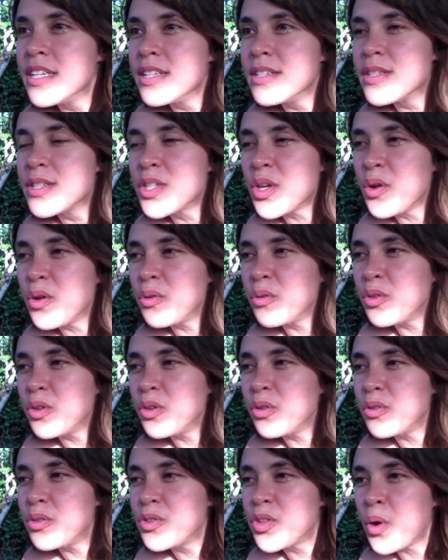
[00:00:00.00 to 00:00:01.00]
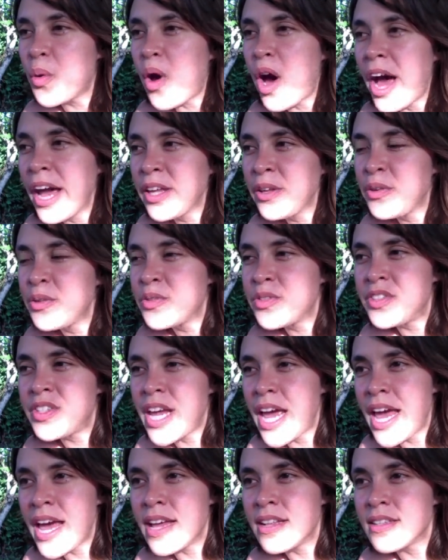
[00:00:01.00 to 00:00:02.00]
So I use
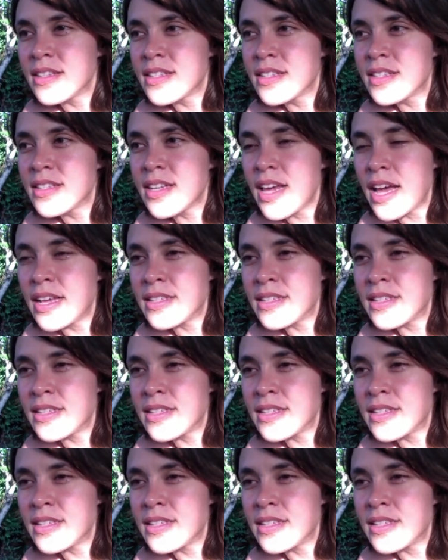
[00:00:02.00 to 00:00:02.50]
dance